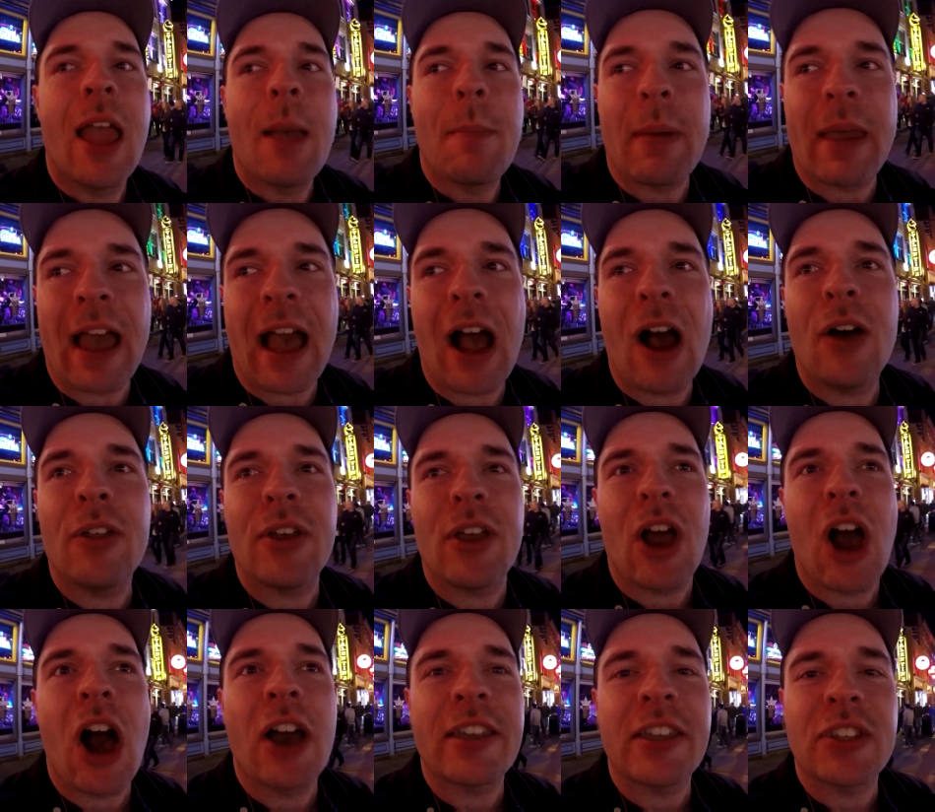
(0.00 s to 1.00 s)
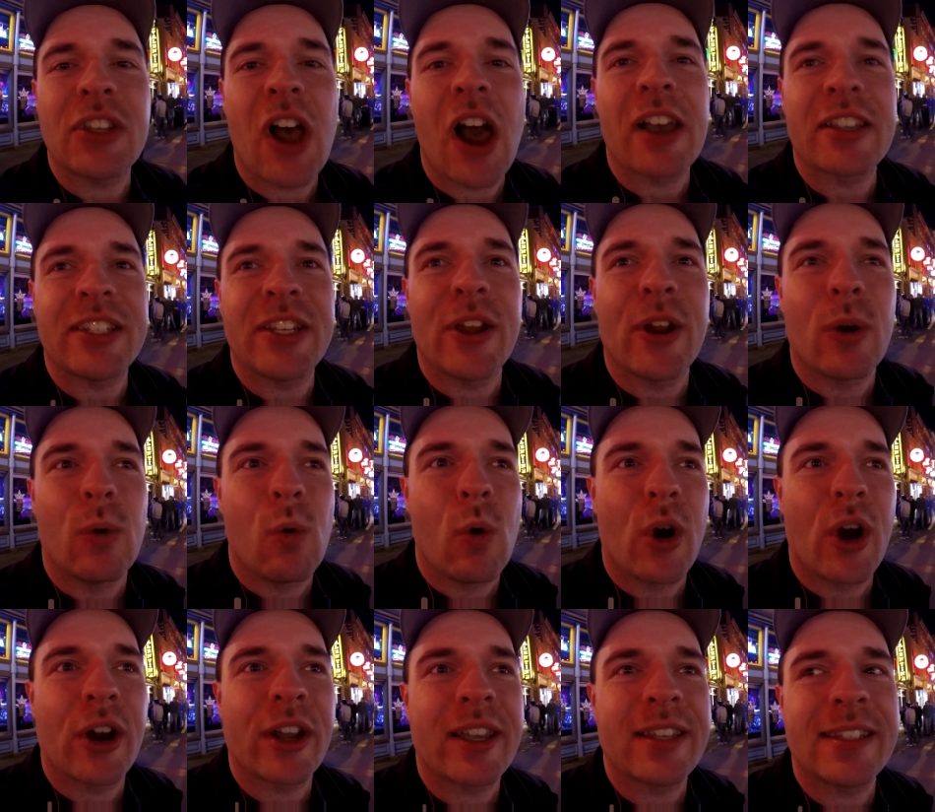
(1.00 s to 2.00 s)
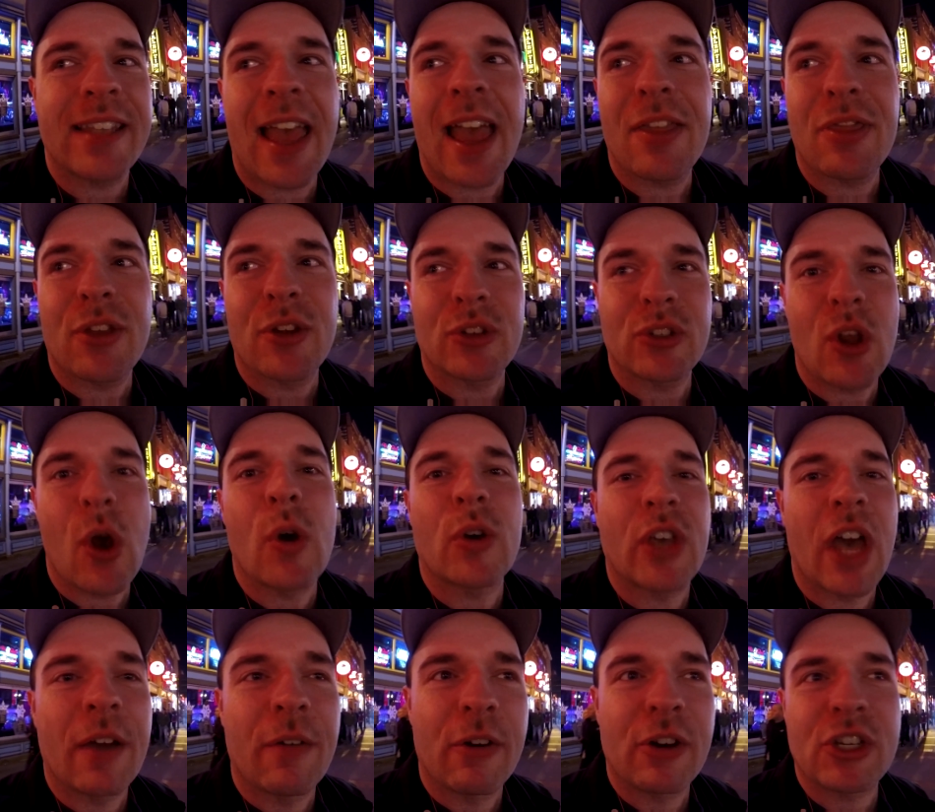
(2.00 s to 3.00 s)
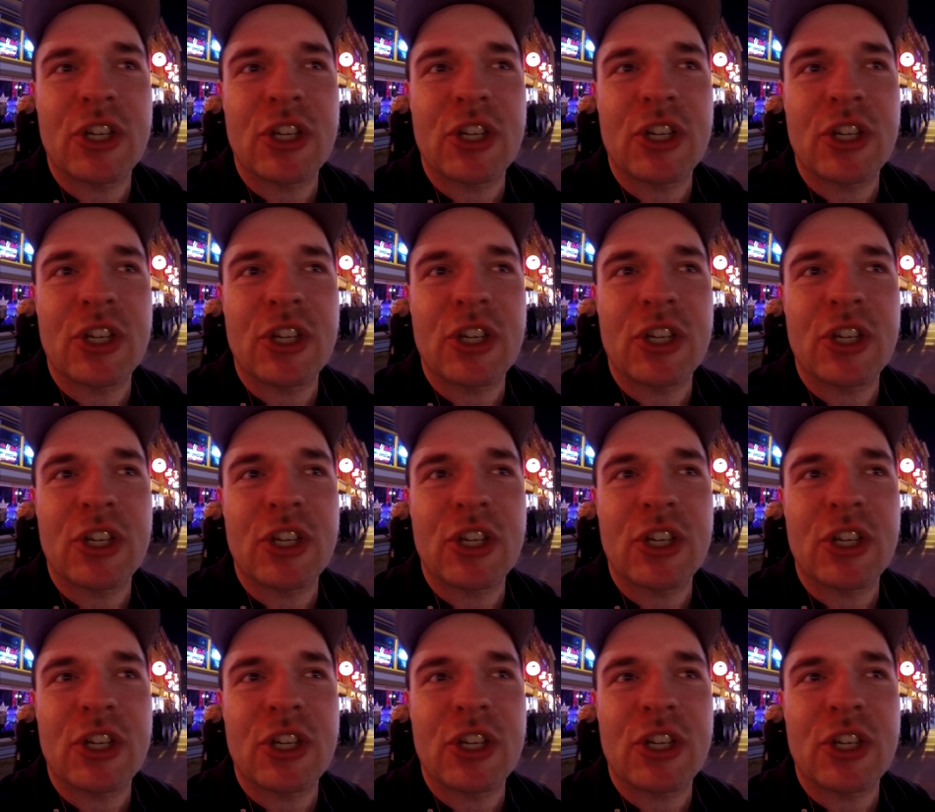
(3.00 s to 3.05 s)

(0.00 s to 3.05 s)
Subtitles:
But how the honky tonks here work is that there's no cover